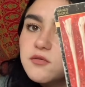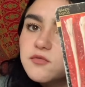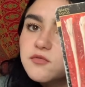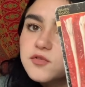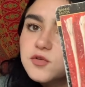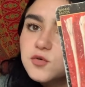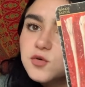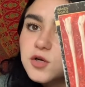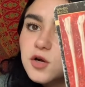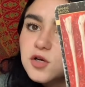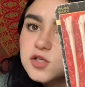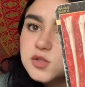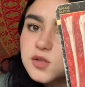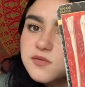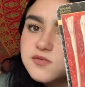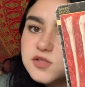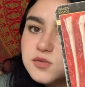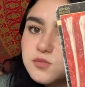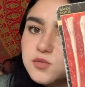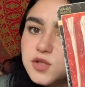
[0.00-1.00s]
You could also have
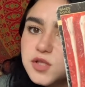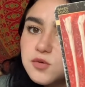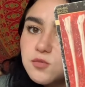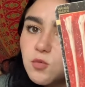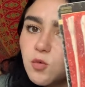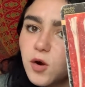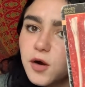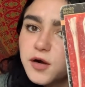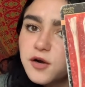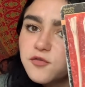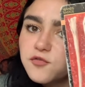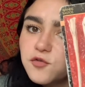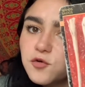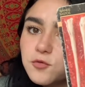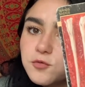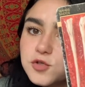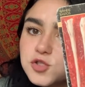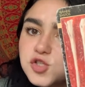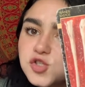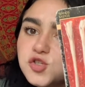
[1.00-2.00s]
some really wonderful,
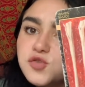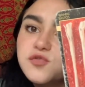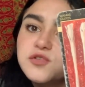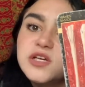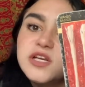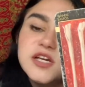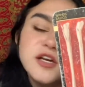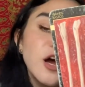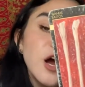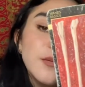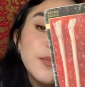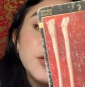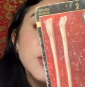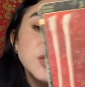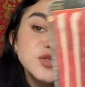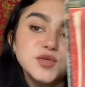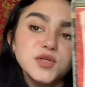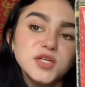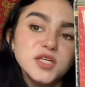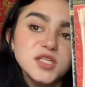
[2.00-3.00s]
rejuvenating
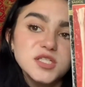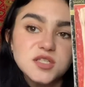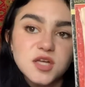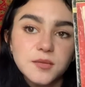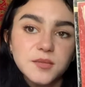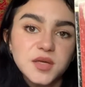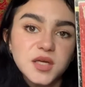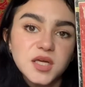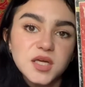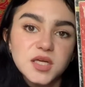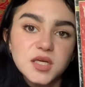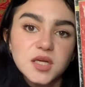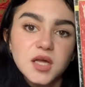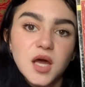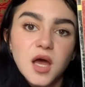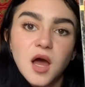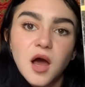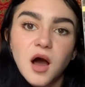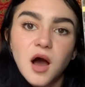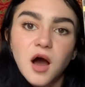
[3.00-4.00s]
opportunities coming in.
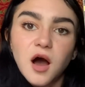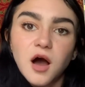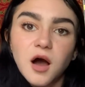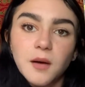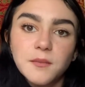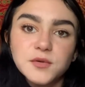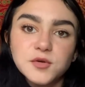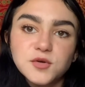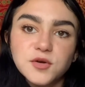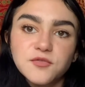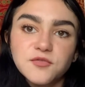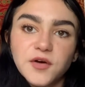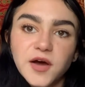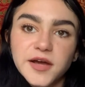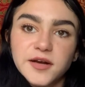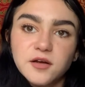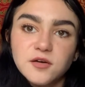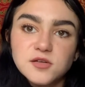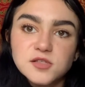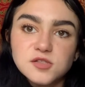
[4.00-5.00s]
You could find
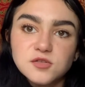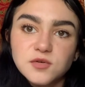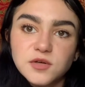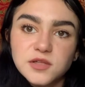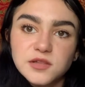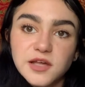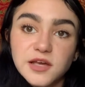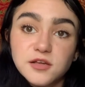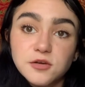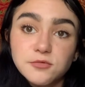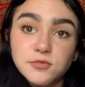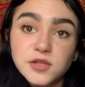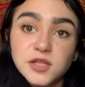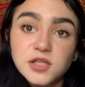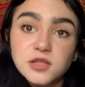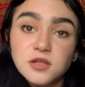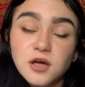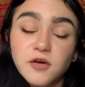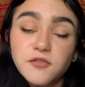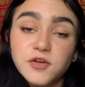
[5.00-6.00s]
also that you're really
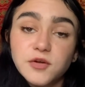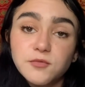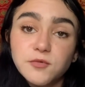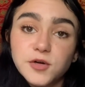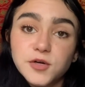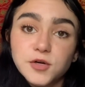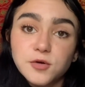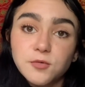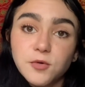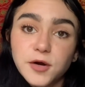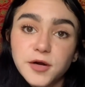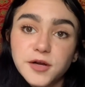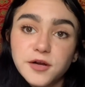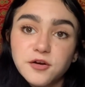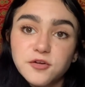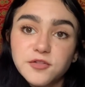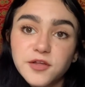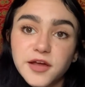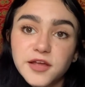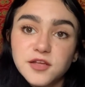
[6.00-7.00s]
loving where you're working, or
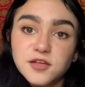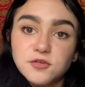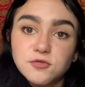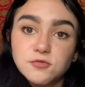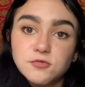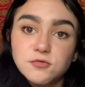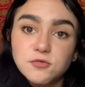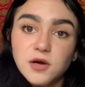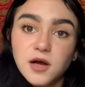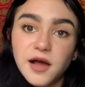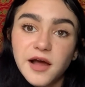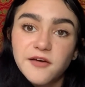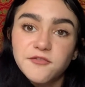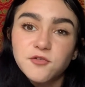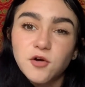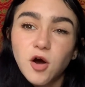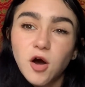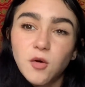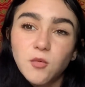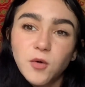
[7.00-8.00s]
that you have
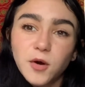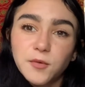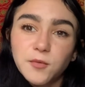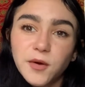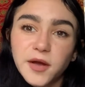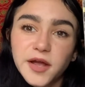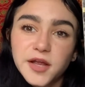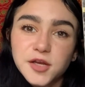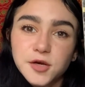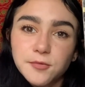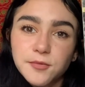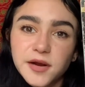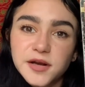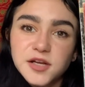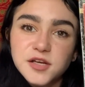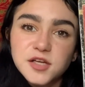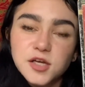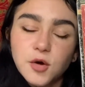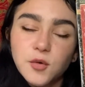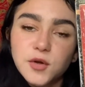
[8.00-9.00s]
gone one way and you're ready to
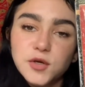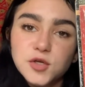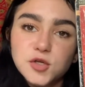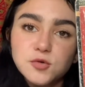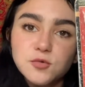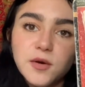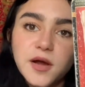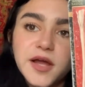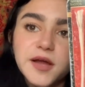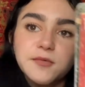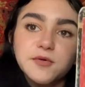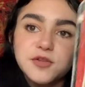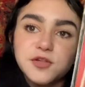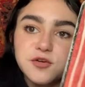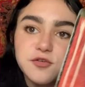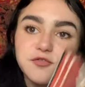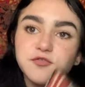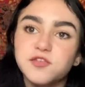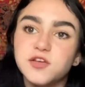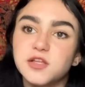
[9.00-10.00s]
go a new way with your
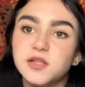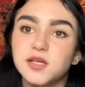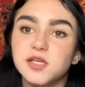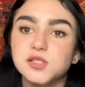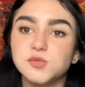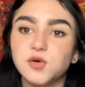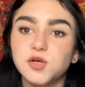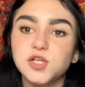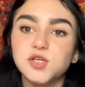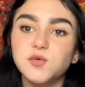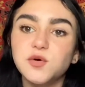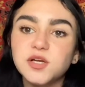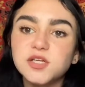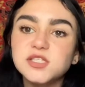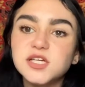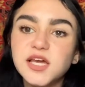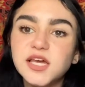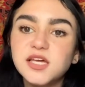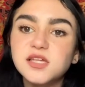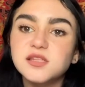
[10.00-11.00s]
feelings. Where do you want to
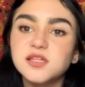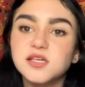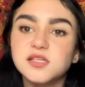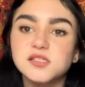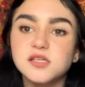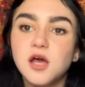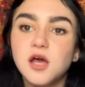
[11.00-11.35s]
take this?